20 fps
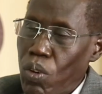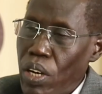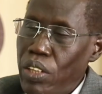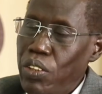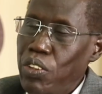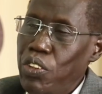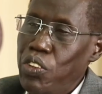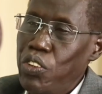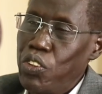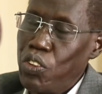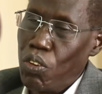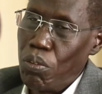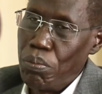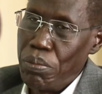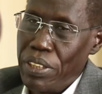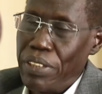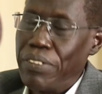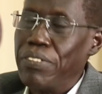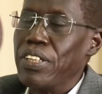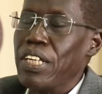Well, you show
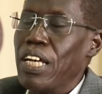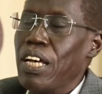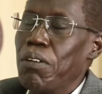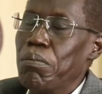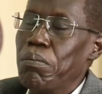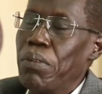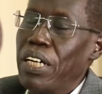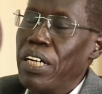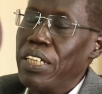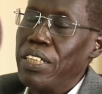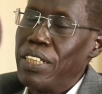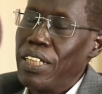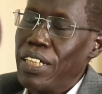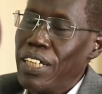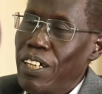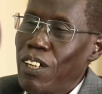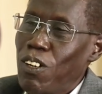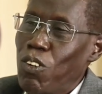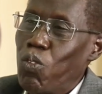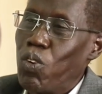me. But
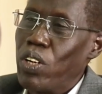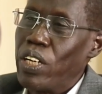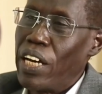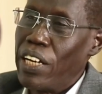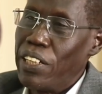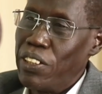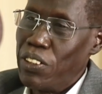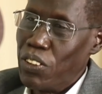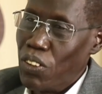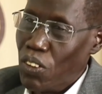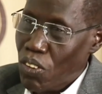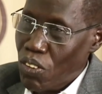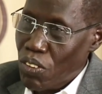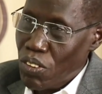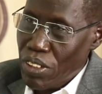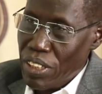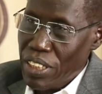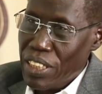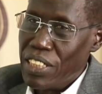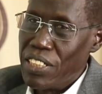what I
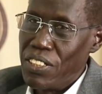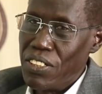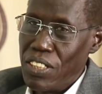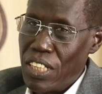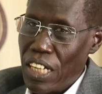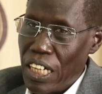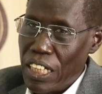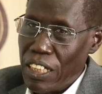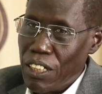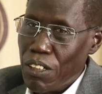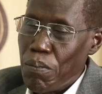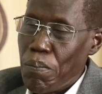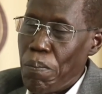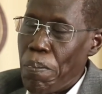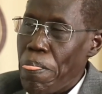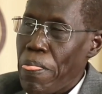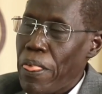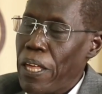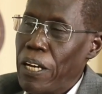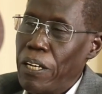know is that,
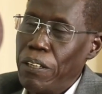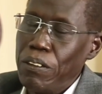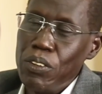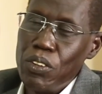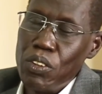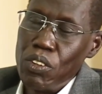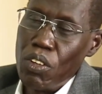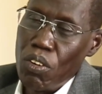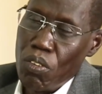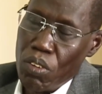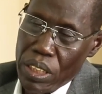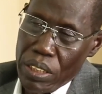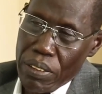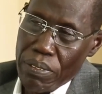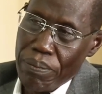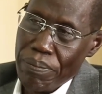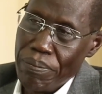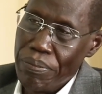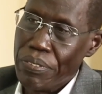you know what?